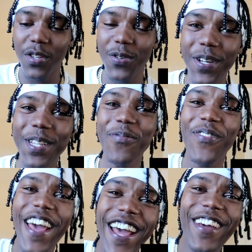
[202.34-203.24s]
You get the
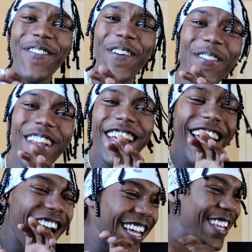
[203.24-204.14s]
bag and fumble
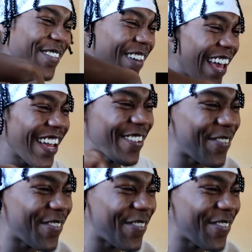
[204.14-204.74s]
it. I get the bag